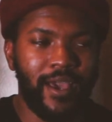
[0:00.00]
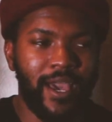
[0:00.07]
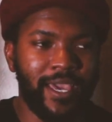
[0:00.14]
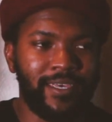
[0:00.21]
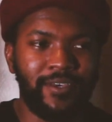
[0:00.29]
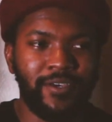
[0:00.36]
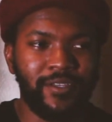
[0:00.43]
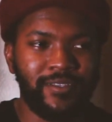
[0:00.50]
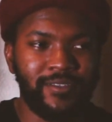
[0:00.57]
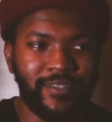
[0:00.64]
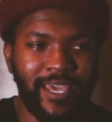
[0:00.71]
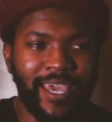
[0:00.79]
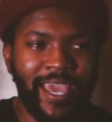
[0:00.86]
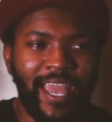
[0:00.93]

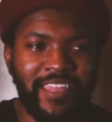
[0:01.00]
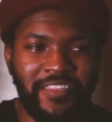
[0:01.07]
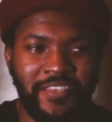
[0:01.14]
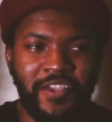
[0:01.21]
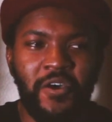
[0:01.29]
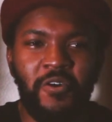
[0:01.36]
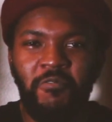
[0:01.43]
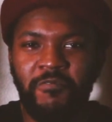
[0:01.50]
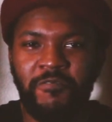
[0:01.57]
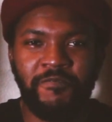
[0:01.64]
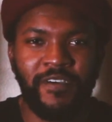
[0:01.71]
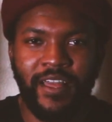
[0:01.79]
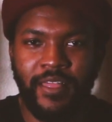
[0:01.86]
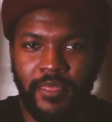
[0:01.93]
I had no
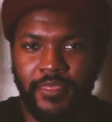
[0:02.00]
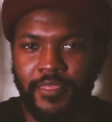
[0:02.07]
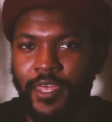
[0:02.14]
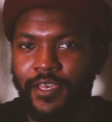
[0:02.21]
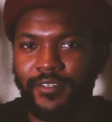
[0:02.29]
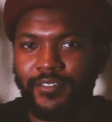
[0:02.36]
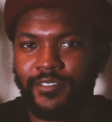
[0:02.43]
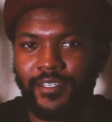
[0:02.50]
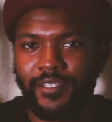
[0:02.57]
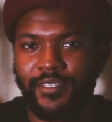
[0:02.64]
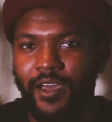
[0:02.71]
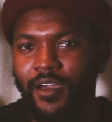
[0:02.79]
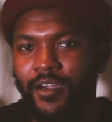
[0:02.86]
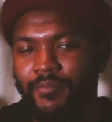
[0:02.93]
fun things to
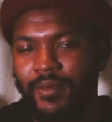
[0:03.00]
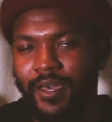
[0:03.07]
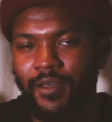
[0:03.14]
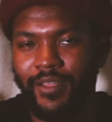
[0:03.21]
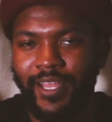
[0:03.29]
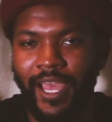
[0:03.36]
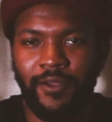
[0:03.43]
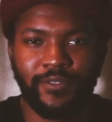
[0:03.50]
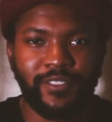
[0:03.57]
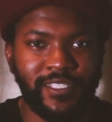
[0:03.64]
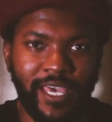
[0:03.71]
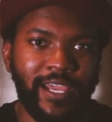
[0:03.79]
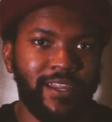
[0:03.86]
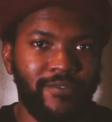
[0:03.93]
talk about
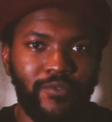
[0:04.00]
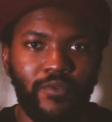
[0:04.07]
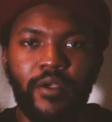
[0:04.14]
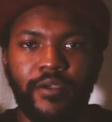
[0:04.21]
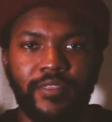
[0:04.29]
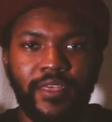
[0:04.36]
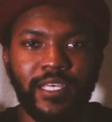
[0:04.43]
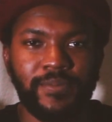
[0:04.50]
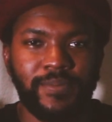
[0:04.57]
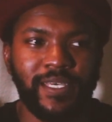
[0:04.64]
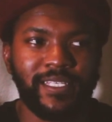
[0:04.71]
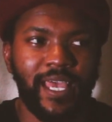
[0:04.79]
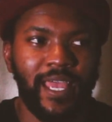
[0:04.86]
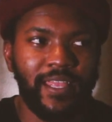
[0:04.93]
outside of work things,
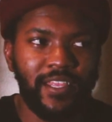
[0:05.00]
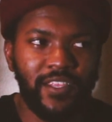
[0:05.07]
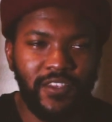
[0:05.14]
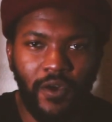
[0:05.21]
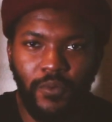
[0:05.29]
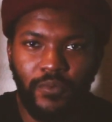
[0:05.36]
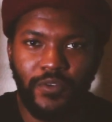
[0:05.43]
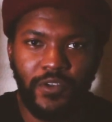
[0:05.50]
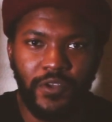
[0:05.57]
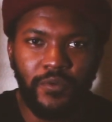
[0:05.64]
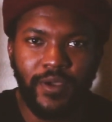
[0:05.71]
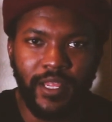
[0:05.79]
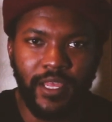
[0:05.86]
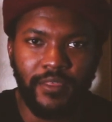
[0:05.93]
because I don't
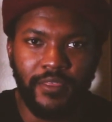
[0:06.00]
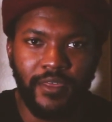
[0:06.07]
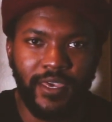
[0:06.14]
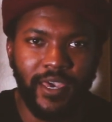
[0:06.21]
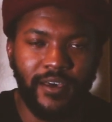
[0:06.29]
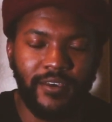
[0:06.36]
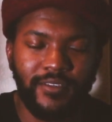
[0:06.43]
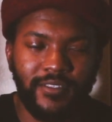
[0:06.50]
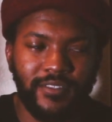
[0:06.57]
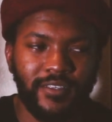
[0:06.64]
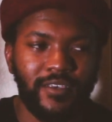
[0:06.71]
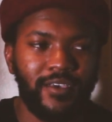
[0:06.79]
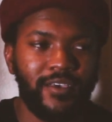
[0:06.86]
do anything else.